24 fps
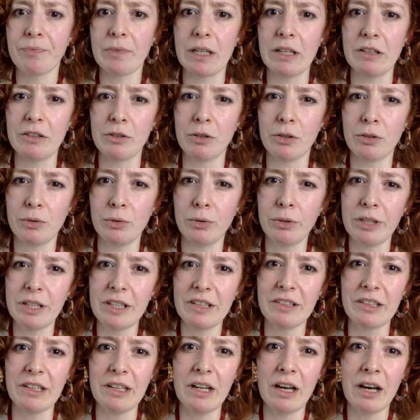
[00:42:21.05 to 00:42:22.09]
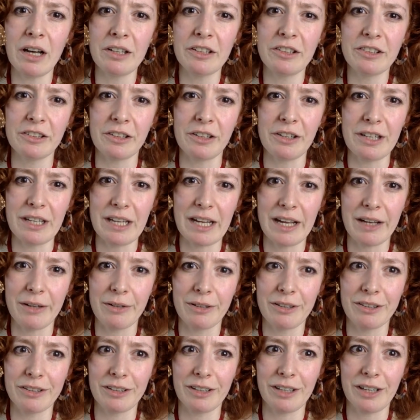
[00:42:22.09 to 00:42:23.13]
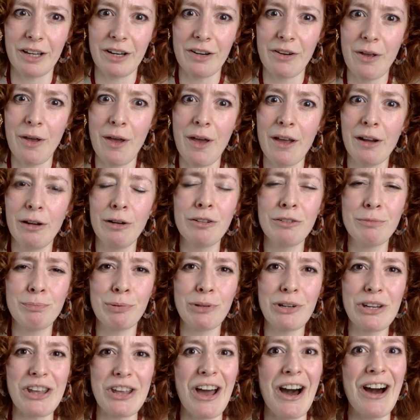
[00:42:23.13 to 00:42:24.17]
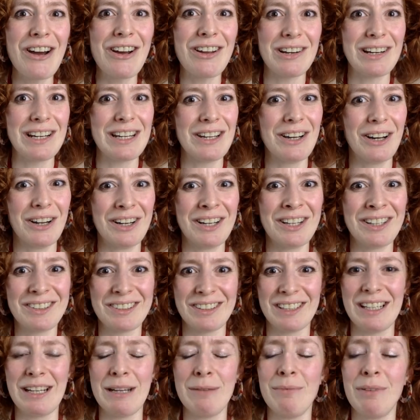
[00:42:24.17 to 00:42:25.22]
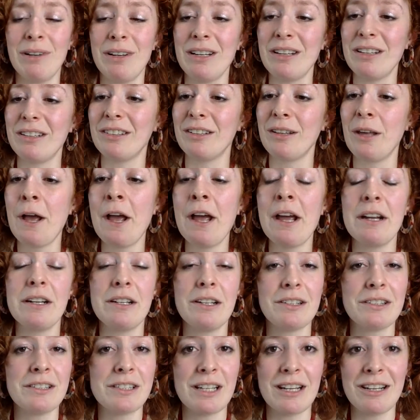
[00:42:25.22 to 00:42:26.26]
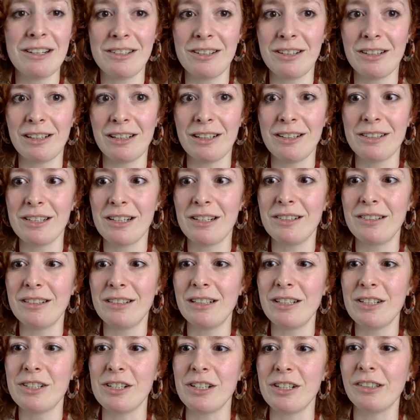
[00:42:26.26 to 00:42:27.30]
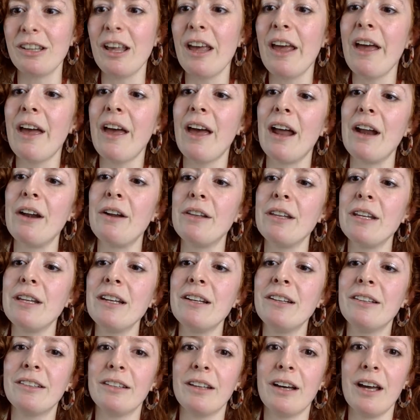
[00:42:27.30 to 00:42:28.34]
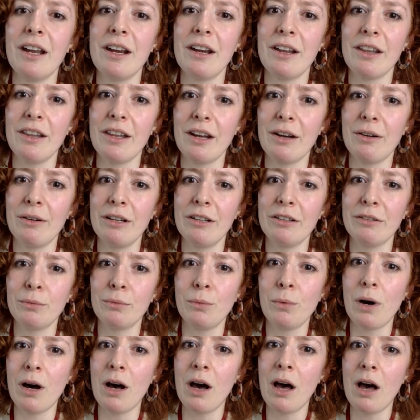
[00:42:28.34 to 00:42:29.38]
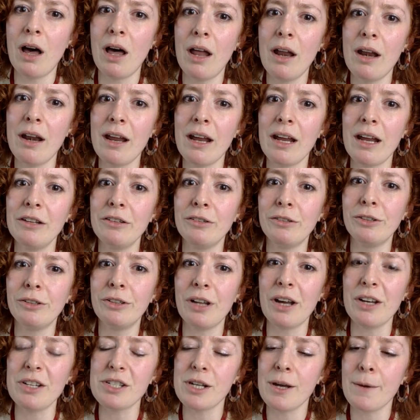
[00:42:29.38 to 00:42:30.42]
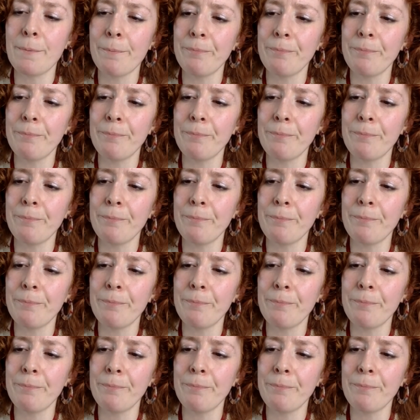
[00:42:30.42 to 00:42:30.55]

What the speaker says: It's got all these nuts on the outside. Looks pretty ugly, honestly, but it doesn't taste ugly. It tastes delicious. And on the inside, there is one hazelnut.